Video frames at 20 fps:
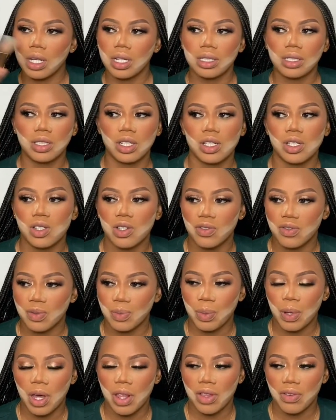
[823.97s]
dust off the
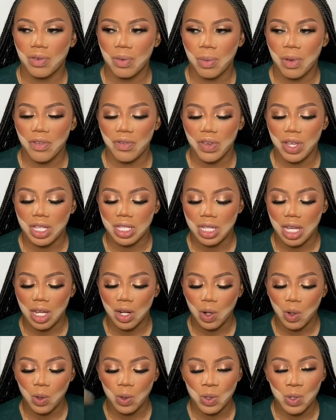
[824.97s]
powder from my face and
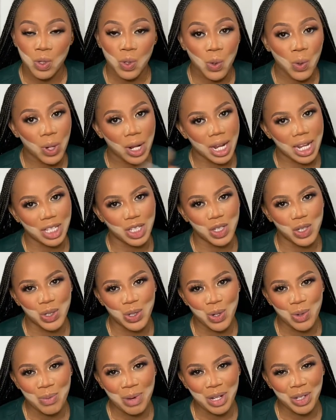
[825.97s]
also let you
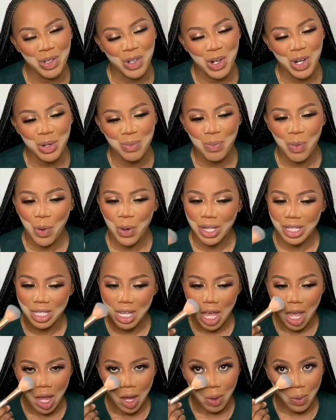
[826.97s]
know my third point,
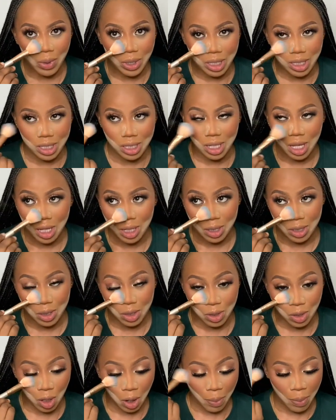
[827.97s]
which is
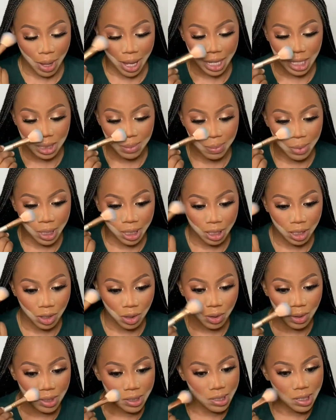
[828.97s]
stop explaining
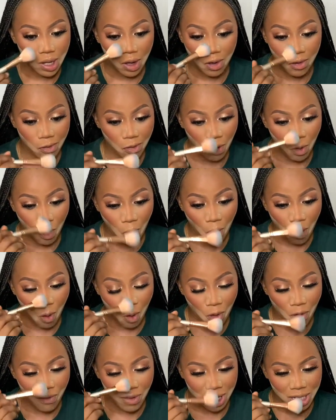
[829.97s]
yourself or
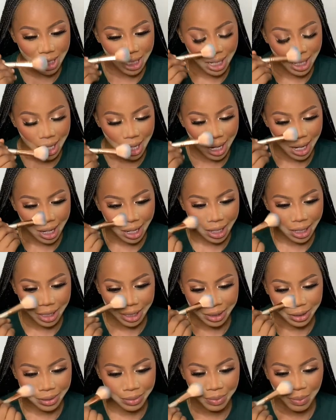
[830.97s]
over
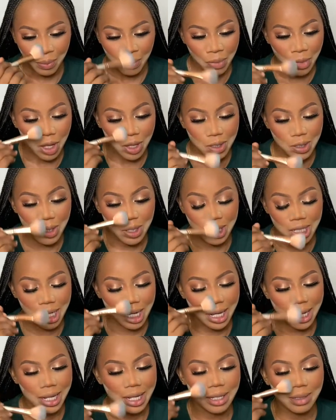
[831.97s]
shalaing. So
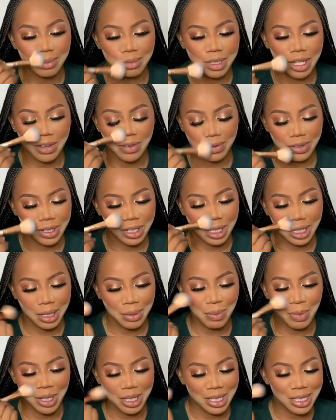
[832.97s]
shalaing definitely
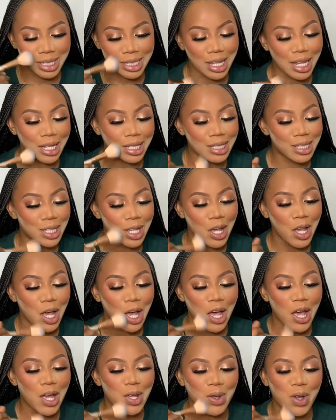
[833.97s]
means that
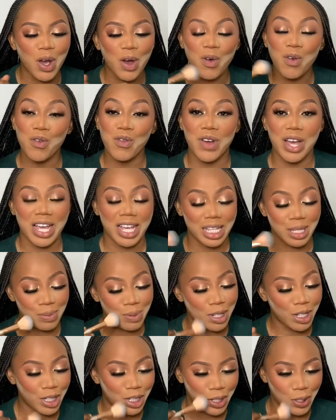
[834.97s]
you are over
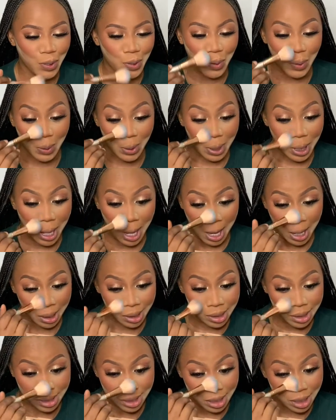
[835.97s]
explaining
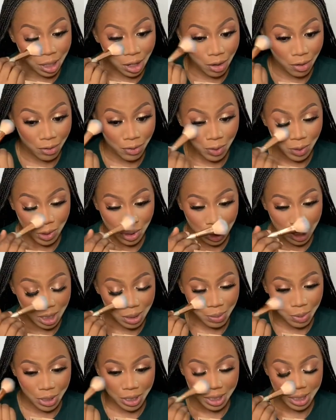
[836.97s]
yourself to this
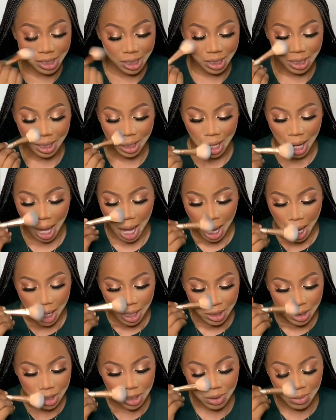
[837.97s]
person.
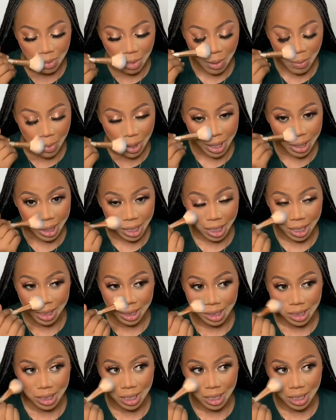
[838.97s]
Just remember that